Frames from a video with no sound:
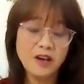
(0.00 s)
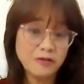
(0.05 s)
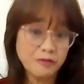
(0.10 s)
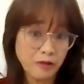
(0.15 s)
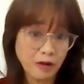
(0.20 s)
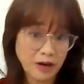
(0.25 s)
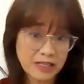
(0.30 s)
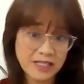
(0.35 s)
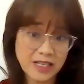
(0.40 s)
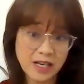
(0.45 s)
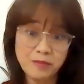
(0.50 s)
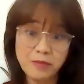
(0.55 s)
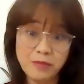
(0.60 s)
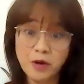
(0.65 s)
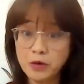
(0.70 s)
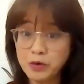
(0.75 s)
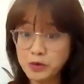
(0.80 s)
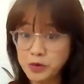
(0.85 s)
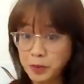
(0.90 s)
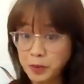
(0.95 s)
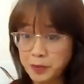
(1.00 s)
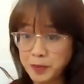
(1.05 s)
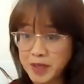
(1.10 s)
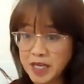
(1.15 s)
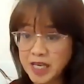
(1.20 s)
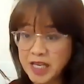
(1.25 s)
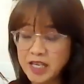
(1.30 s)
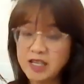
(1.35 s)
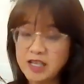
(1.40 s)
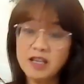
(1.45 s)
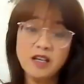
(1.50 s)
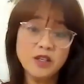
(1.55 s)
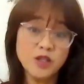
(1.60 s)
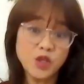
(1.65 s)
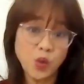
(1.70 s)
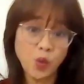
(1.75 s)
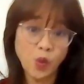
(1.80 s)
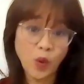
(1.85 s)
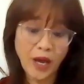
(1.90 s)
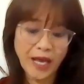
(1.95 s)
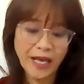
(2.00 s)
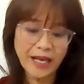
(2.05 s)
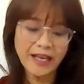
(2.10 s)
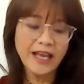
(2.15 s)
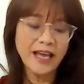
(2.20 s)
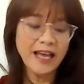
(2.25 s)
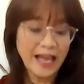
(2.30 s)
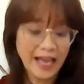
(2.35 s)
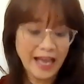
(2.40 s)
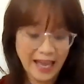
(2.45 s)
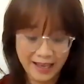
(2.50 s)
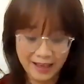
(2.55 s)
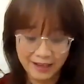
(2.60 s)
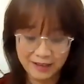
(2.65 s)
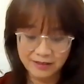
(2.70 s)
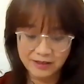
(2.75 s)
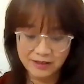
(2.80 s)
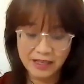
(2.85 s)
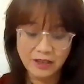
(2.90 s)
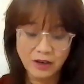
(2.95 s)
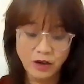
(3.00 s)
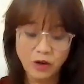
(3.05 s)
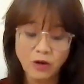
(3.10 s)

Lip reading: for example, the beak, the wing, and